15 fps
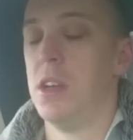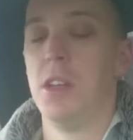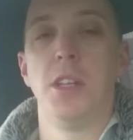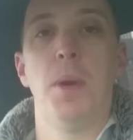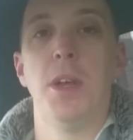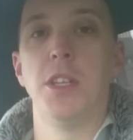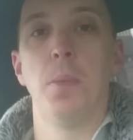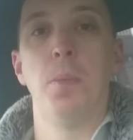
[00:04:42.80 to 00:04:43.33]

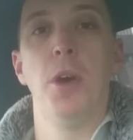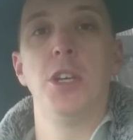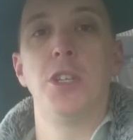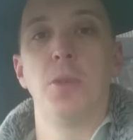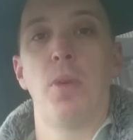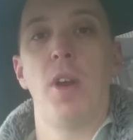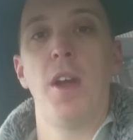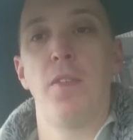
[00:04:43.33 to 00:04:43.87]
Depends on
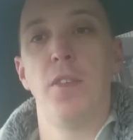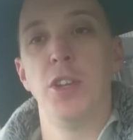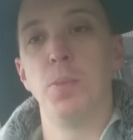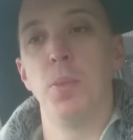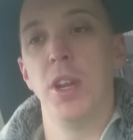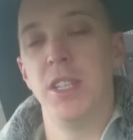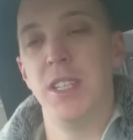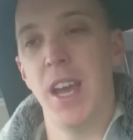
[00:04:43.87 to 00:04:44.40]
personal preference,
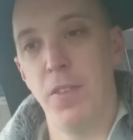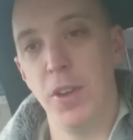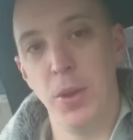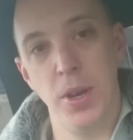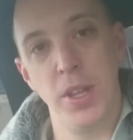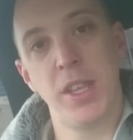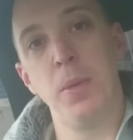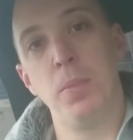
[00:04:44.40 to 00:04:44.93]
but it's definitely
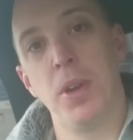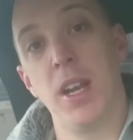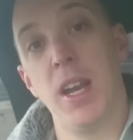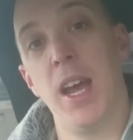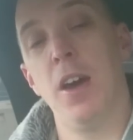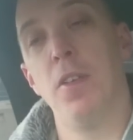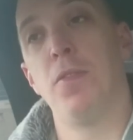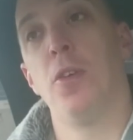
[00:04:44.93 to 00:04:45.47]
worth keeping an
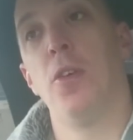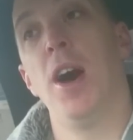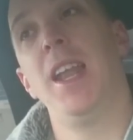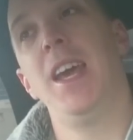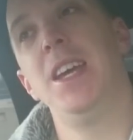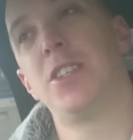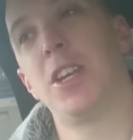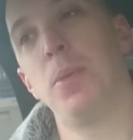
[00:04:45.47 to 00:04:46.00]
eye out for,
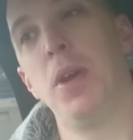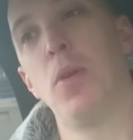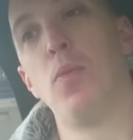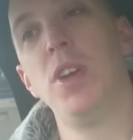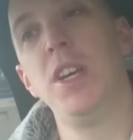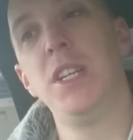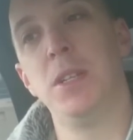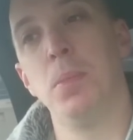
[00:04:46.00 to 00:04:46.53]
and it is going to be a
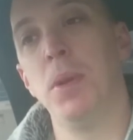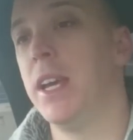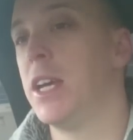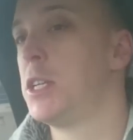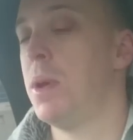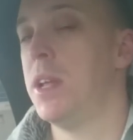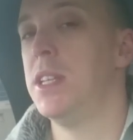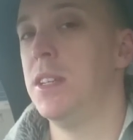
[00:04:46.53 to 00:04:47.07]
reasonably
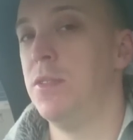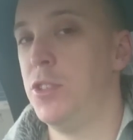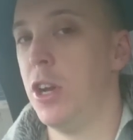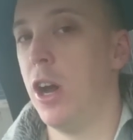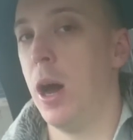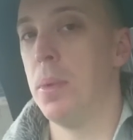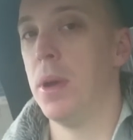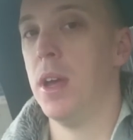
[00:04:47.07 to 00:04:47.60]
expensive
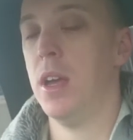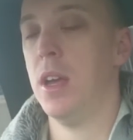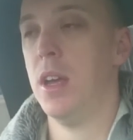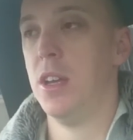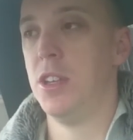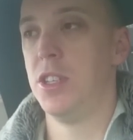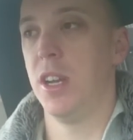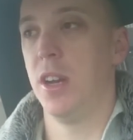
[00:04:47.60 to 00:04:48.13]
job.
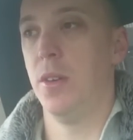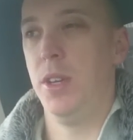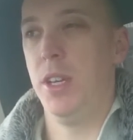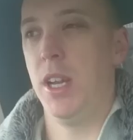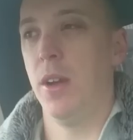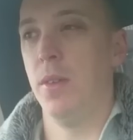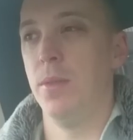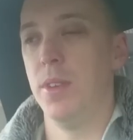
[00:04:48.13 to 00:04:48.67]
So
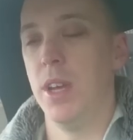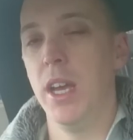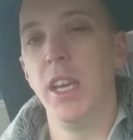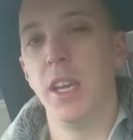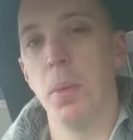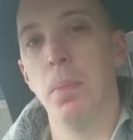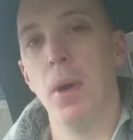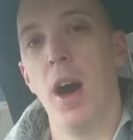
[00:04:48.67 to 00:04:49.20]
you
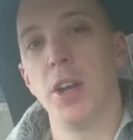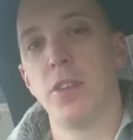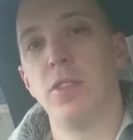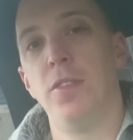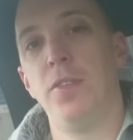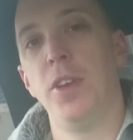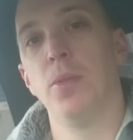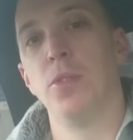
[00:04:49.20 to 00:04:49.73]
can barter
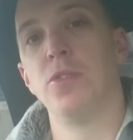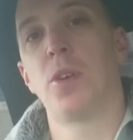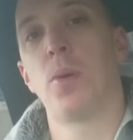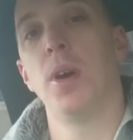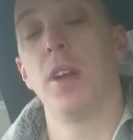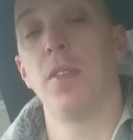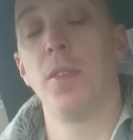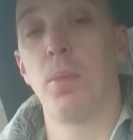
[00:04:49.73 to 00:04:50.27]
a few
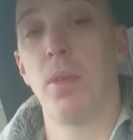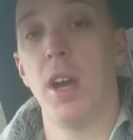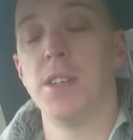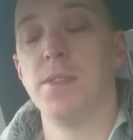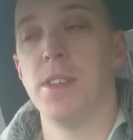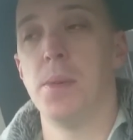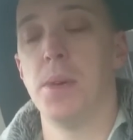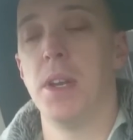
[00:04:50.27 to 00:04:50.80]
£100 off the
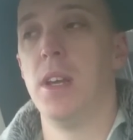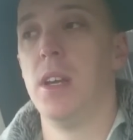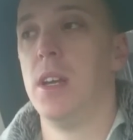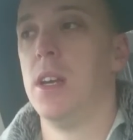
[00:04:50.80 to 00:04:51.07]
price for that one.